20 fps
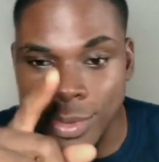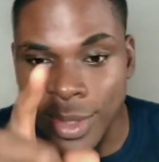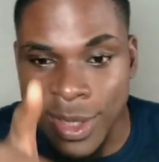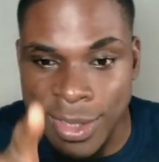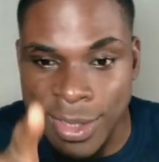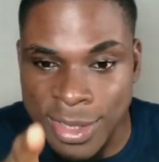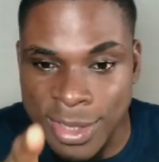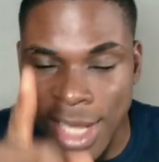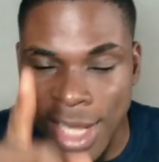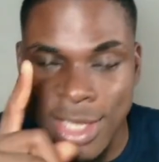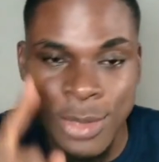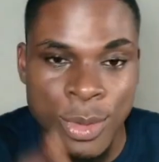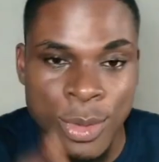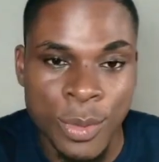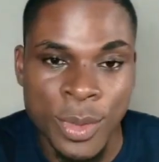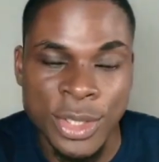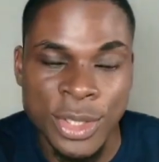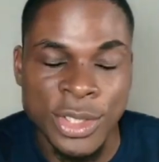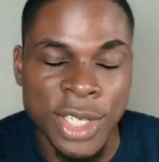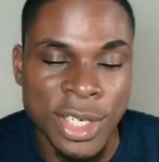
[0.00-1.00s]
That's what
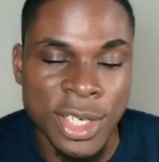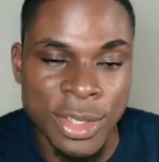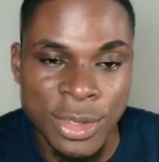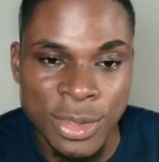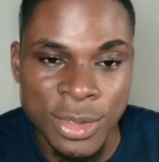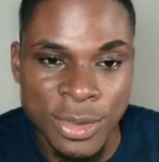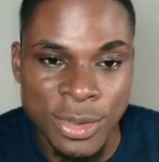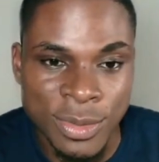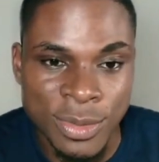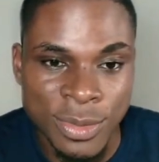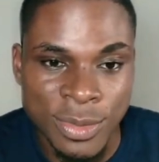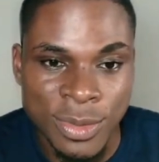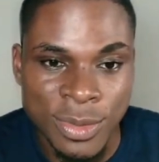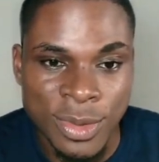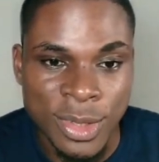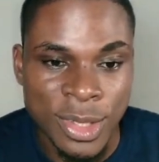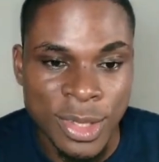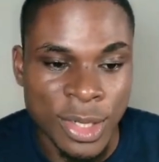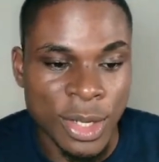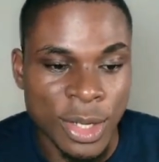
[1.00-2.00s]
we're trying to do.
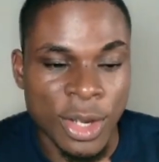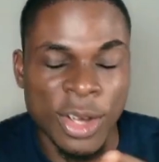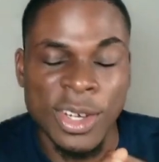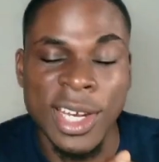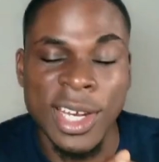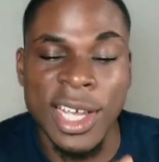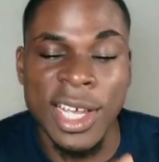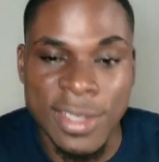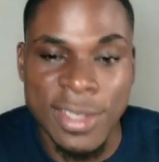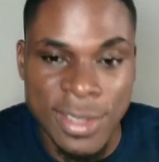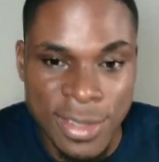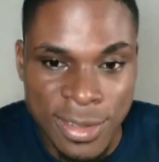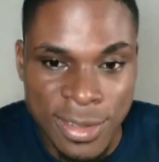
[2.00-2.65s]
Connect.